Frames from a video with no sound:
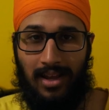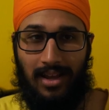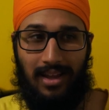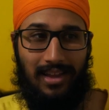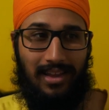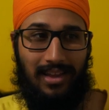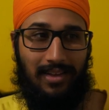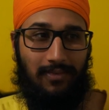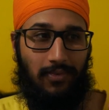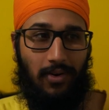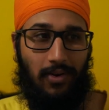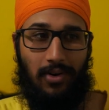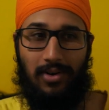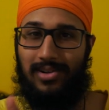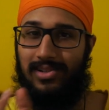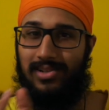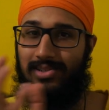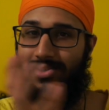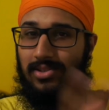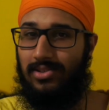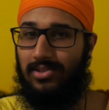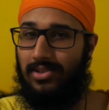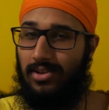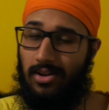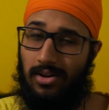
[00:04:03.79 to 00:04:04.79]
He
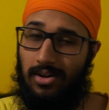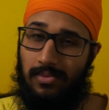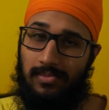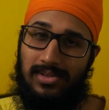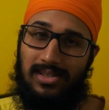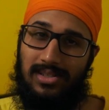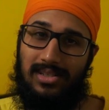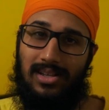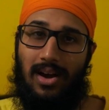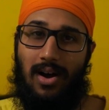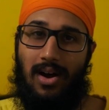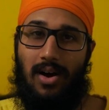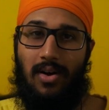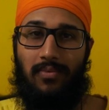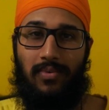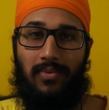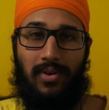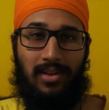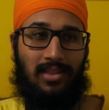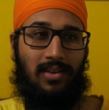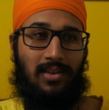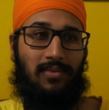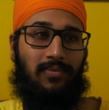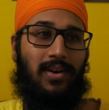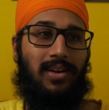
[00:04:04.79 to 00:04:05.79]
focuses on himself
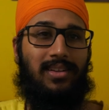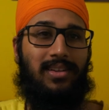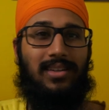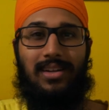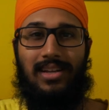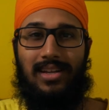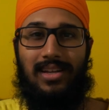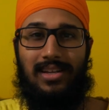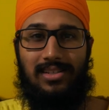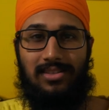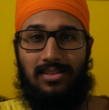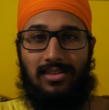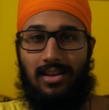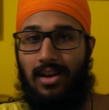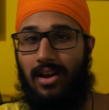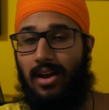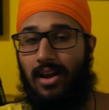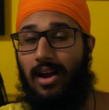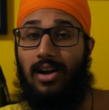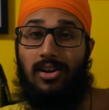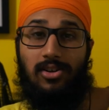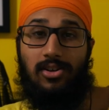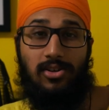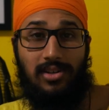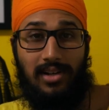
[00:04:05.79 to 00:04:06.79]
and the fact that he's
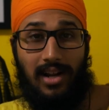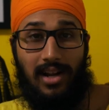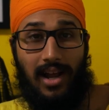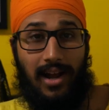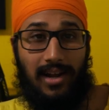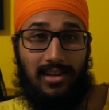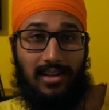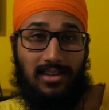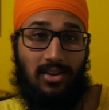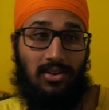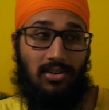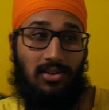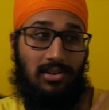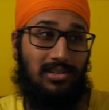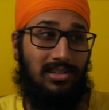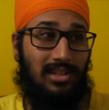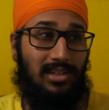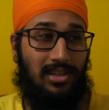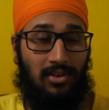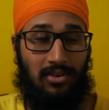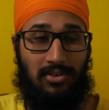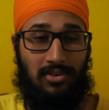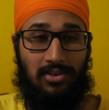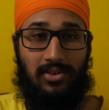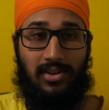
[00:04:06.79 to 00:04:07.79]
a good actor, or is he
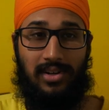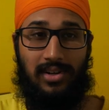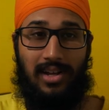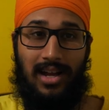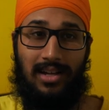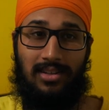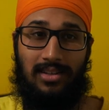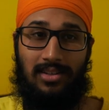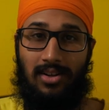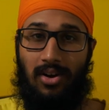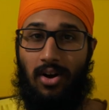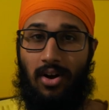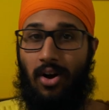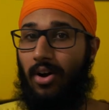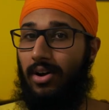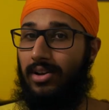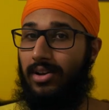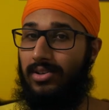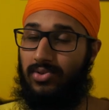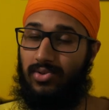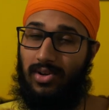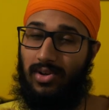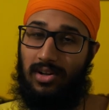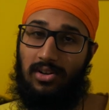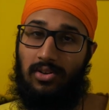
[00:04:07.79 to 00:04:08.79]
not a good actor, or
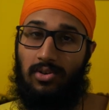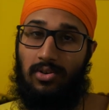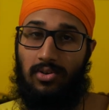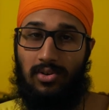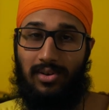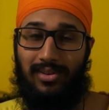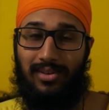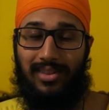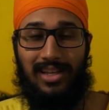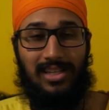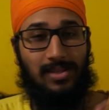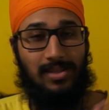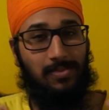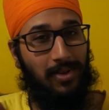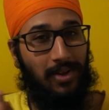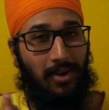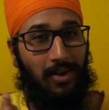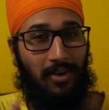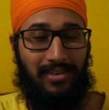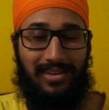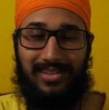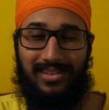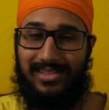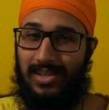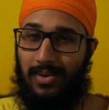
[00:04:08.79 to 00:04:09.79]
he's trying to do good things, be
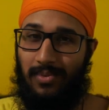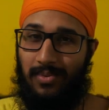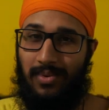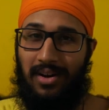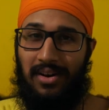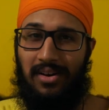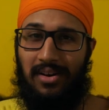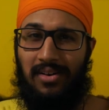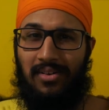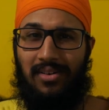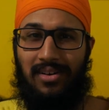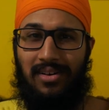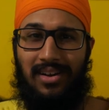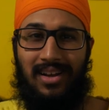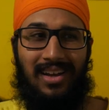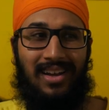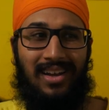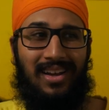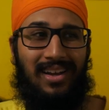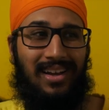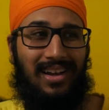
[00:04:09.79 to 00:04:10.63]
honest and whatnot,